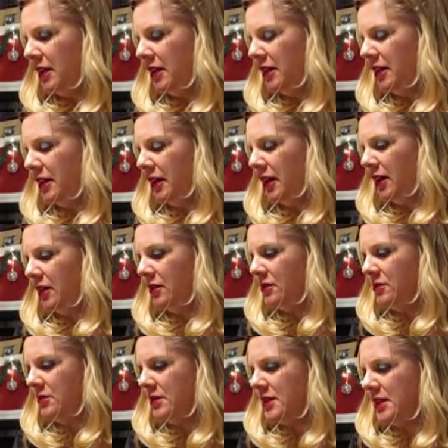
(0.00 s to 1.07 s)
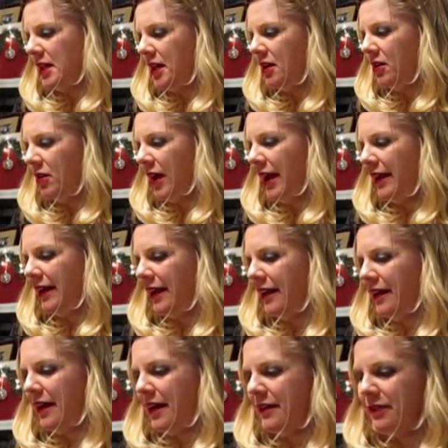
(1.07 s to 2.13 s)
you know, so
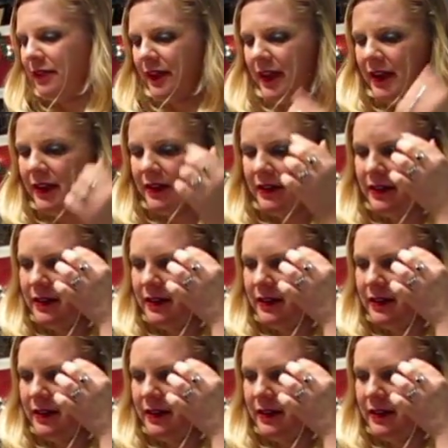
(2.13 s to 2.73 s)
I think